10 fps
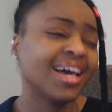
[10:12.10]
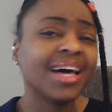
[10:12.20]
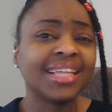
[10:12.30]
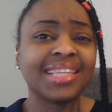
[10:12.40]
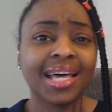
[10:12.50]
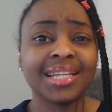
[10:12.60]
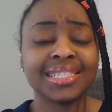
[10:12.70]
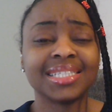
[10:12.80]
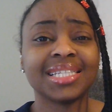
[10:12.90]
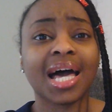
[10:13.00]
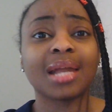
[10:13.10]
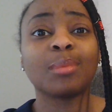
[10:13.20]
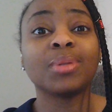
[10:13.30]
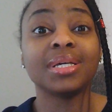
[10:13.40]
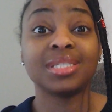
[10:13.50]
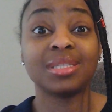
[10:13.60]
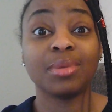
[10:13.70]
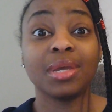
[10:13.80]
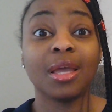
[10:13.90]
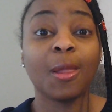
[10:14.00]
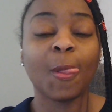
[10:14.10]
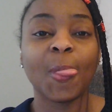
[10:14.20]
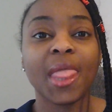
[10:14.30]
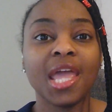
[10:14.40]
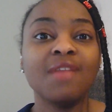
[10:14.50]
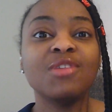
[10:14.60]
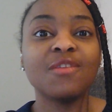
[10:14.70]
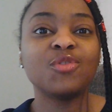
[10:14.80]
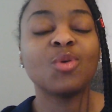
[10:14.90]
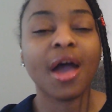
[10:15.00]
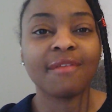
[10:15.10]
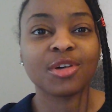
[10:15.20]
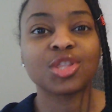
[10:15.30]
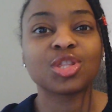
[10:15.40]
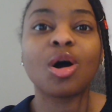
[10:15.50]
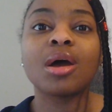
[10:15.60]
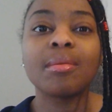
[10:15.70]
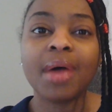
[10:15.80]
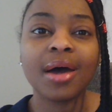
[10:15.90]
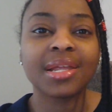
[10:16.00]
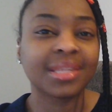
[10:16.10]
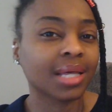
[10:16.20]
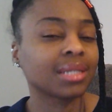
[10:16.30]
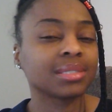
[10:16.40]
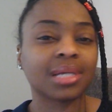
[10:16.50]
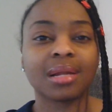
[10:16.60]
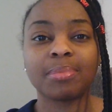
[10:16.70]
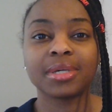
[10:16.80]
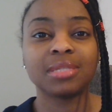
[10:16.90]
that is not a place to be. Even if you have a thought about it, that is not a place to be.